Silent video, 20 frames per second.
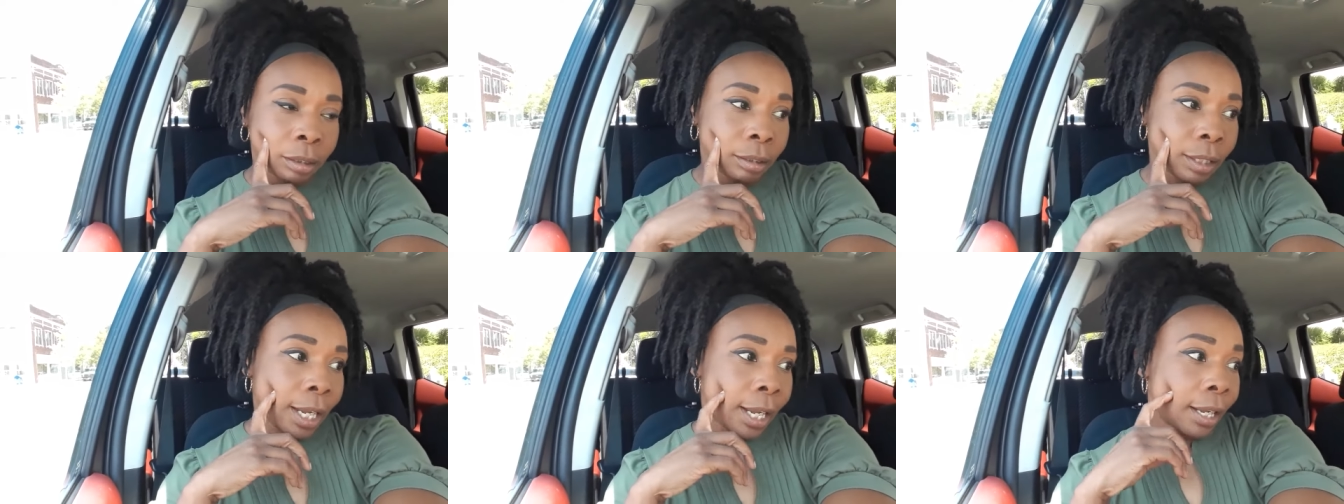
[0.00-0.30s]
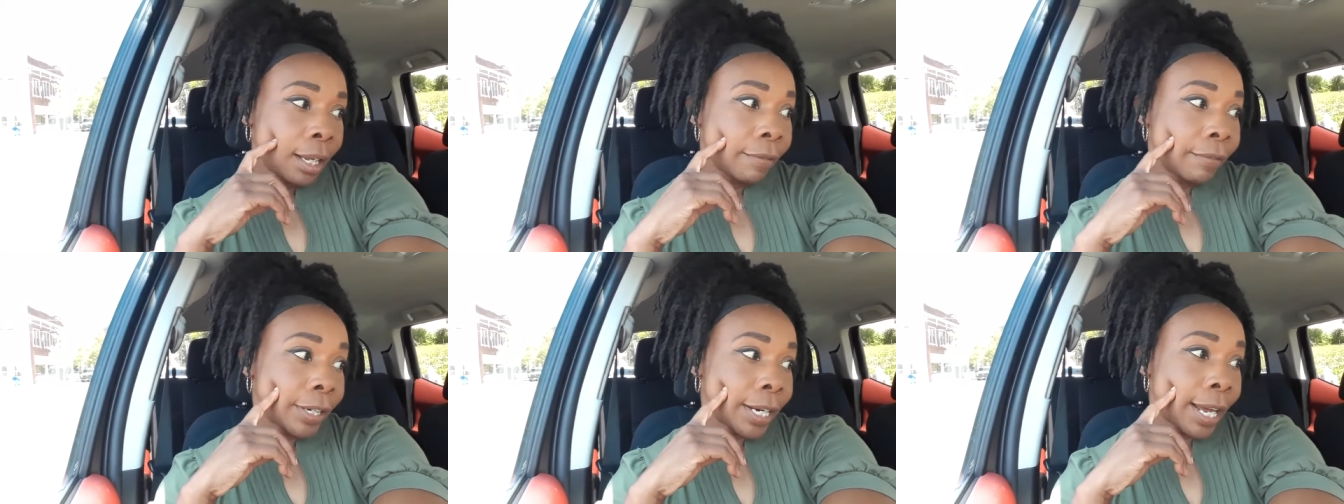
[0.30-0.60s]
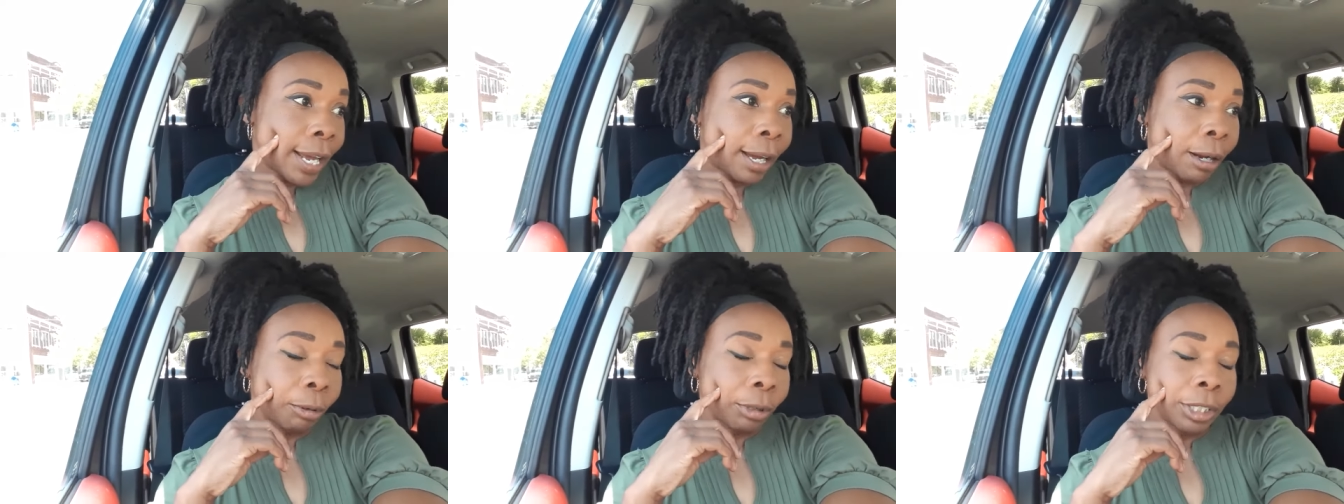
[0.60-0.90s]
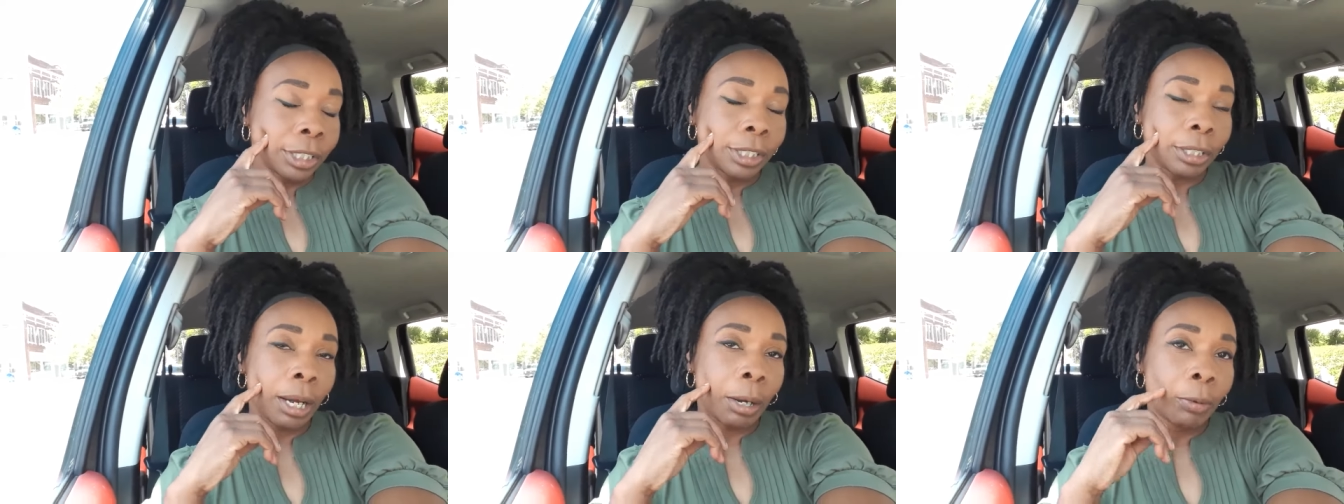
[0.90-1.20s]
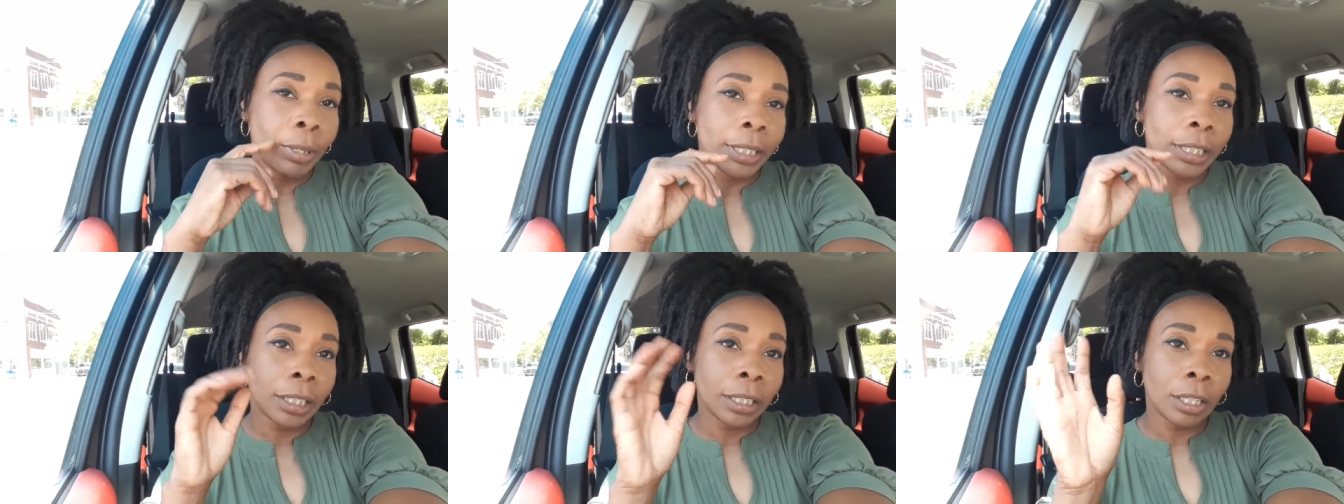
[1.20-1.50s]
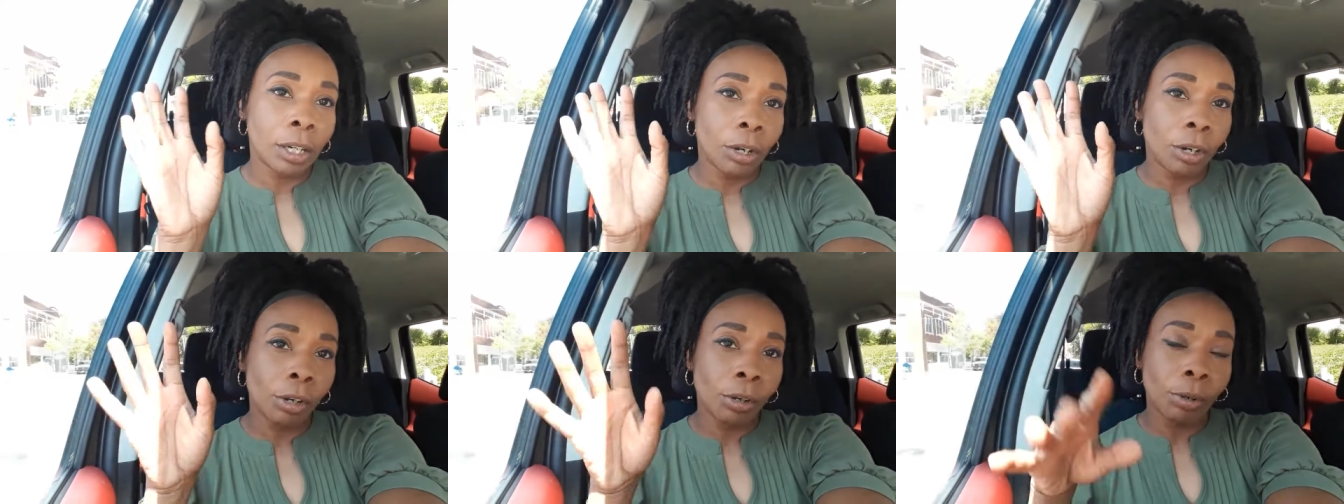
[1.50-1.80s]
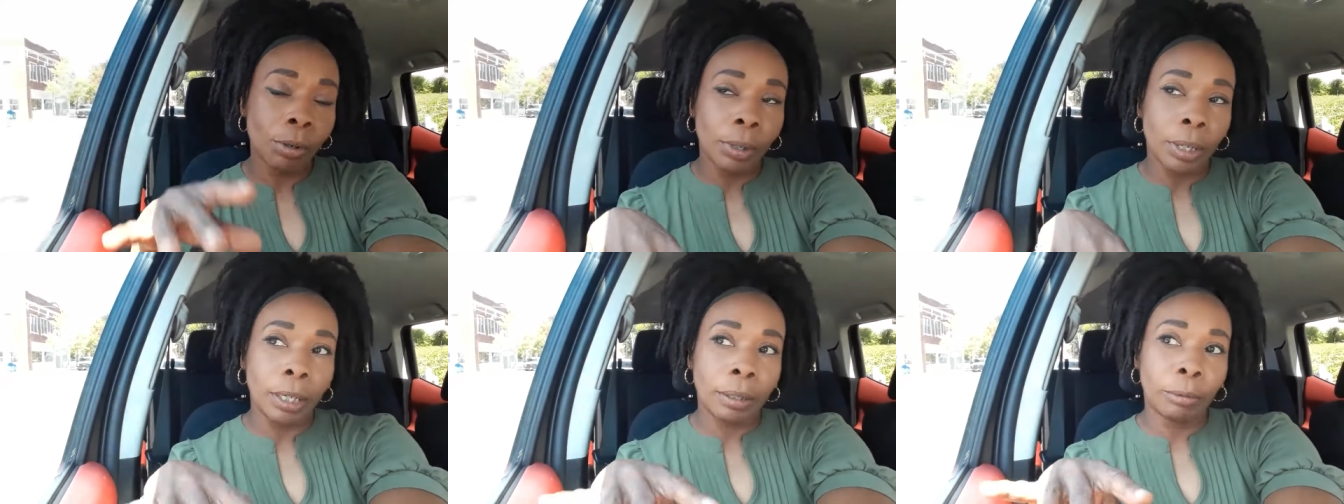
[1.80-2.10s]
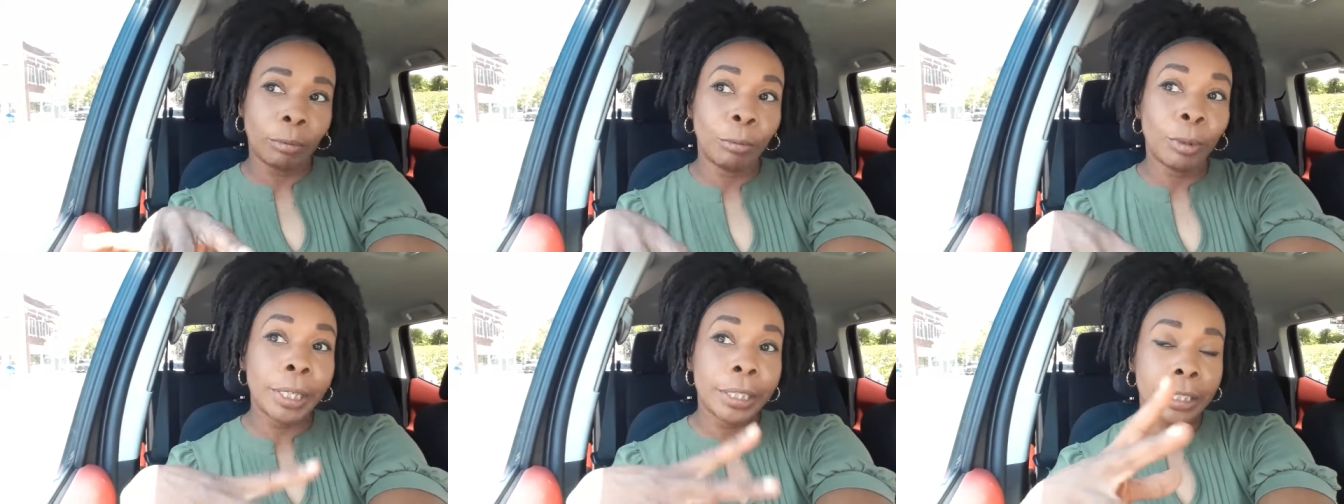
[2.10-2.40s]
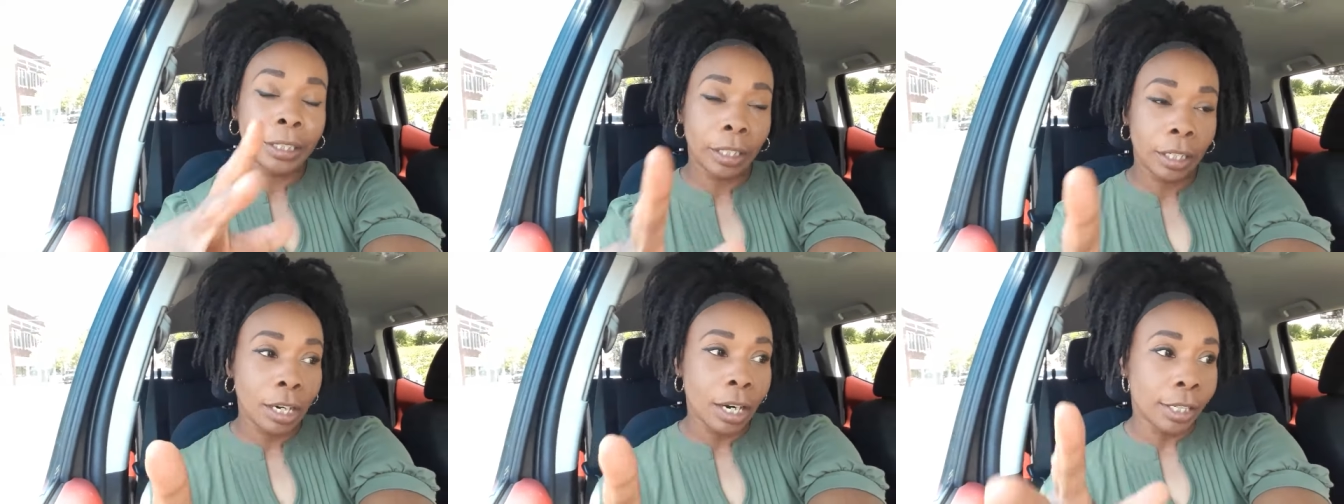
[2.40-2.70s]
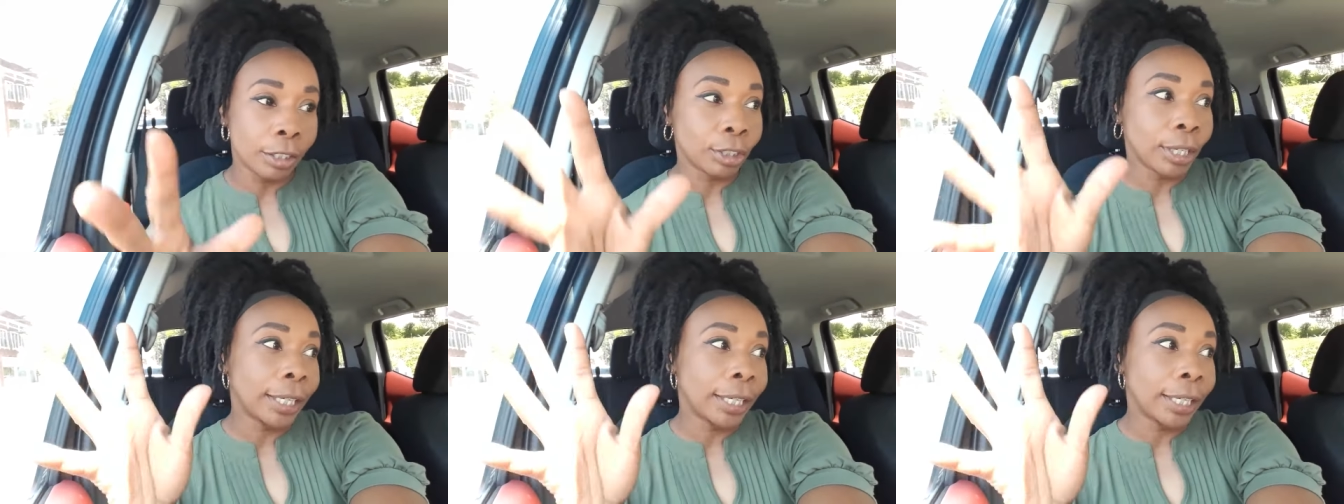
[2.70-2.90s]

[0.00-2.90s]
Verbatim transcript: I have an hour. So I went to go rent a car.